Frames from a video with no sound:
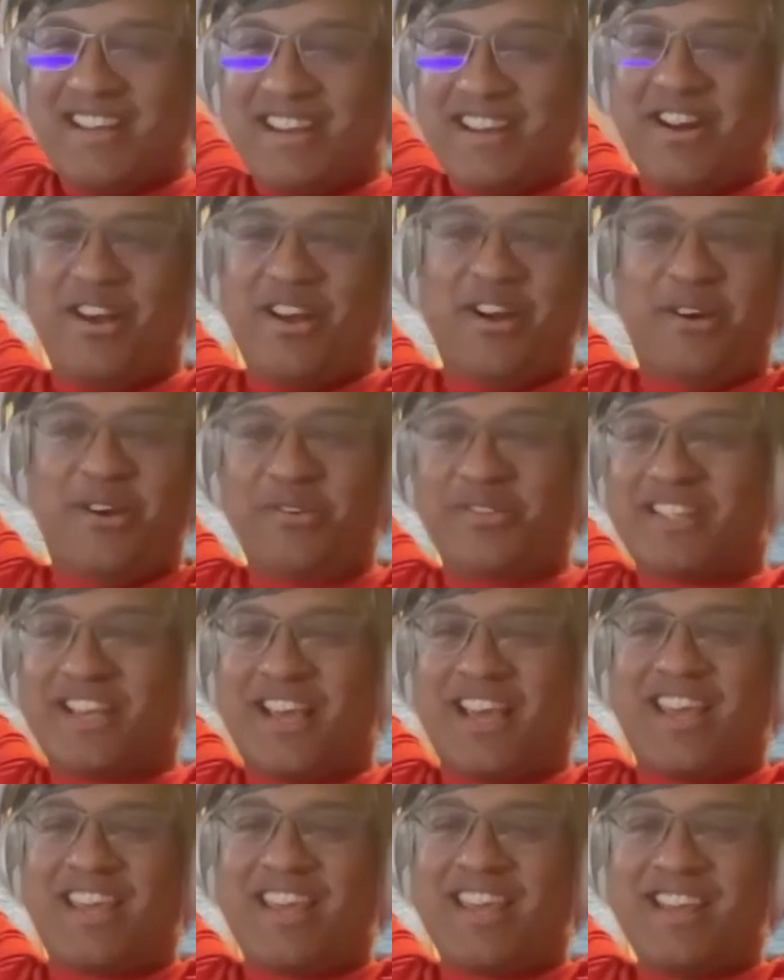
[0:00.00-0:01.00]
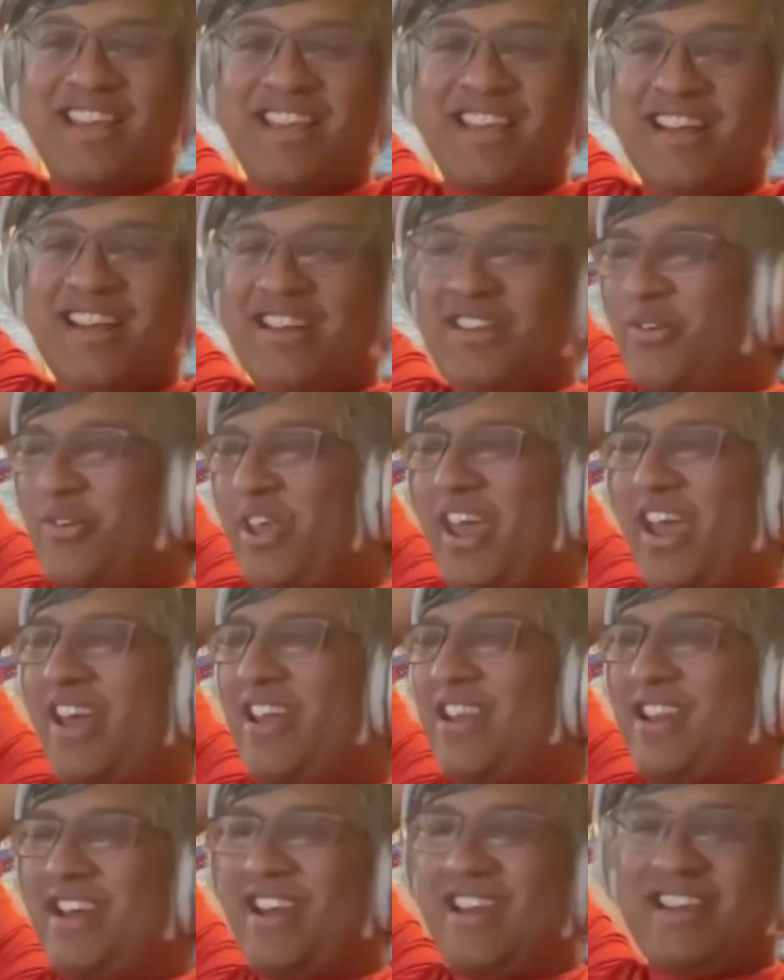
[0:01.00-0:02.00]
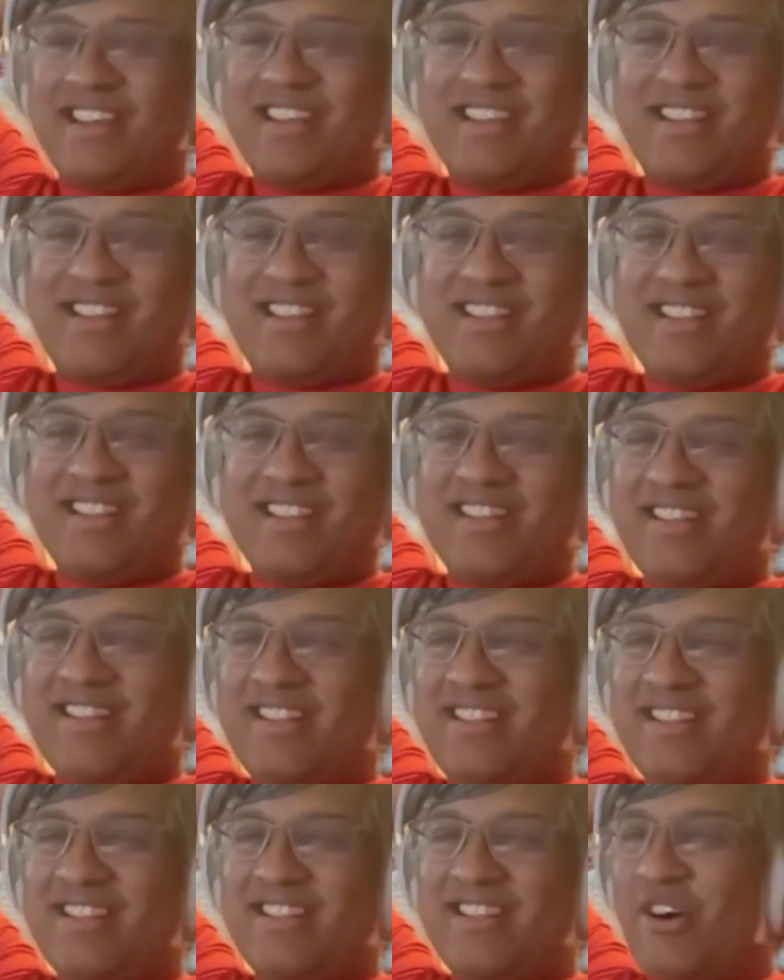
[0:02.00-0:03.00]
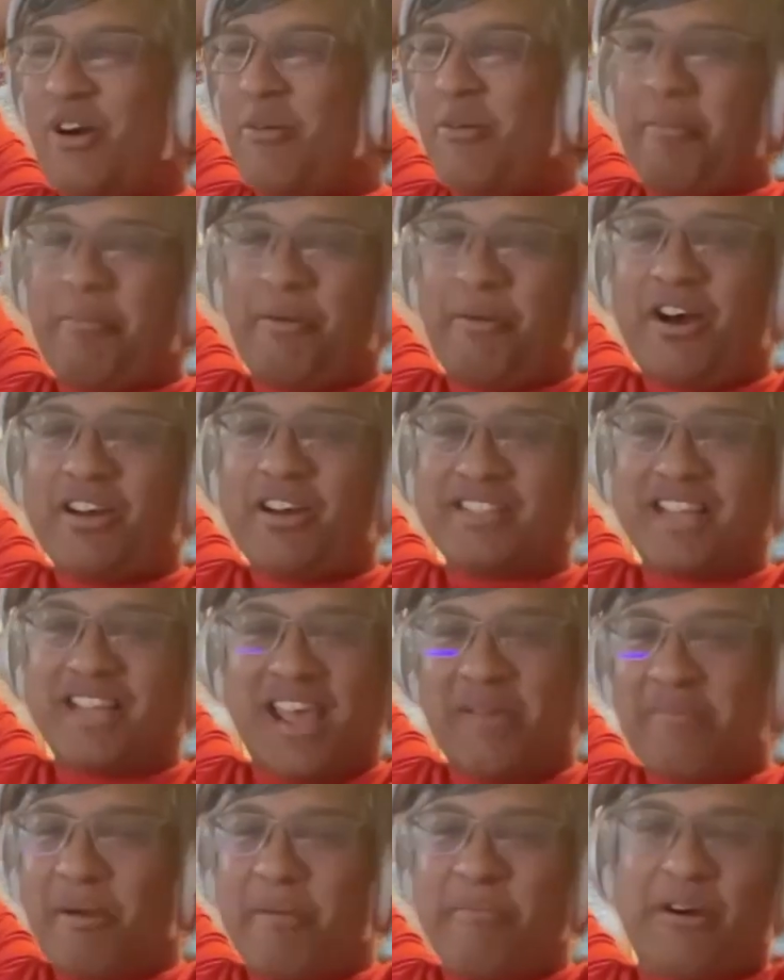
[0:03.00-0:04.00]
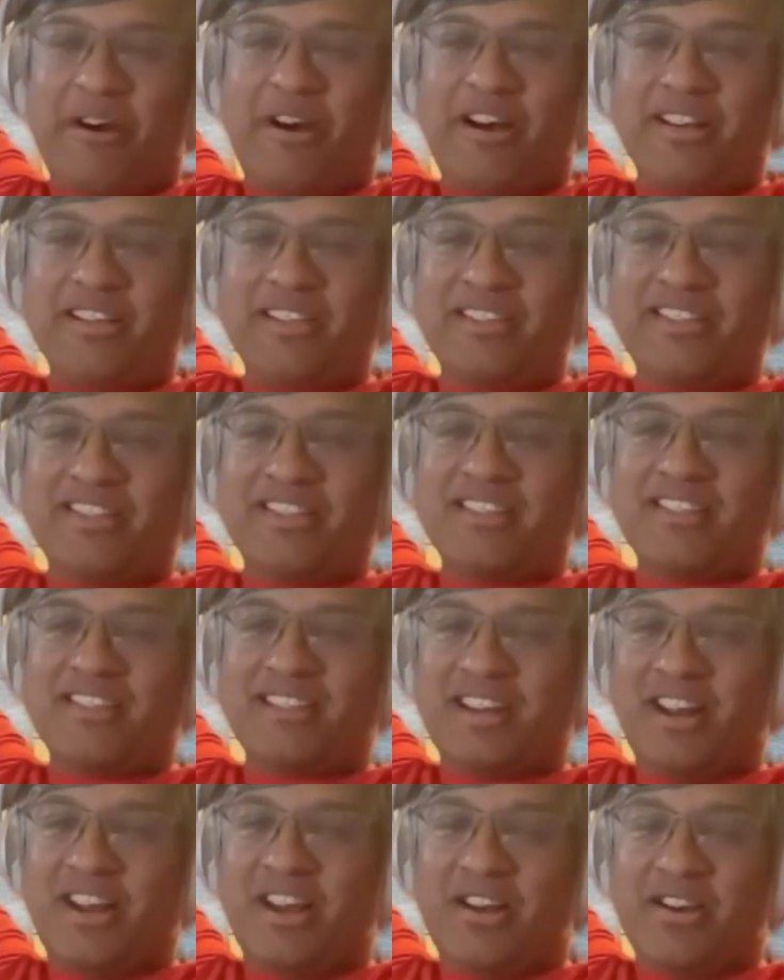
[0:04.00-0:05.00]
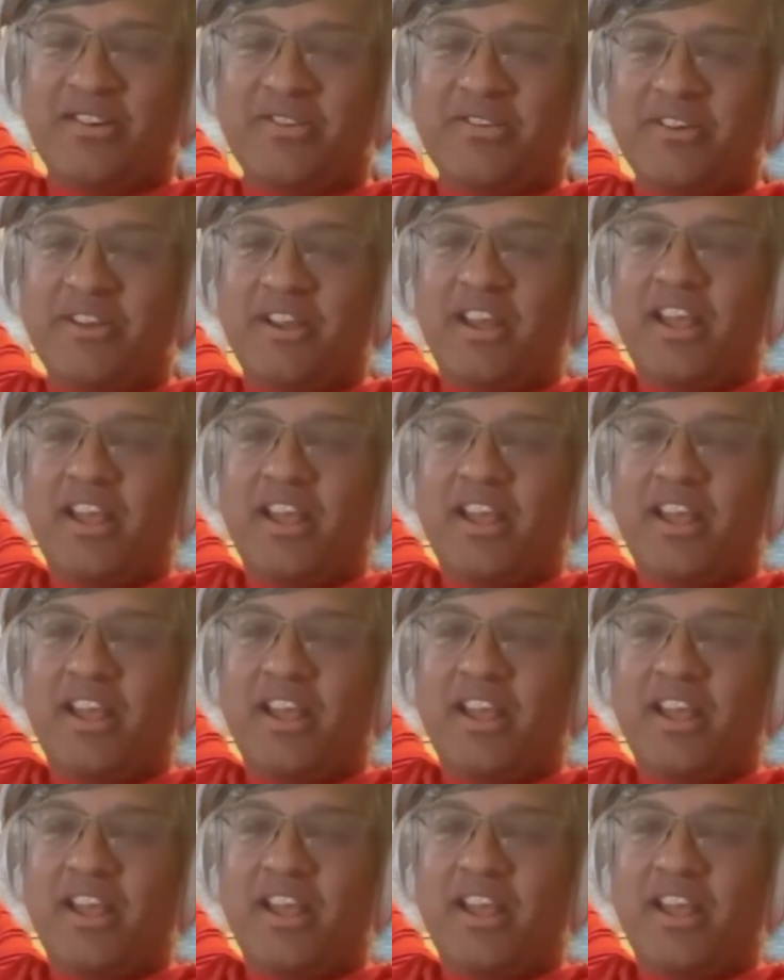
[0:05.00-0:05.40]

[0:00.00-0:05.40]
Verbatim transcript: it's like you can't like. Oh, my boss, I am my boss, Sure.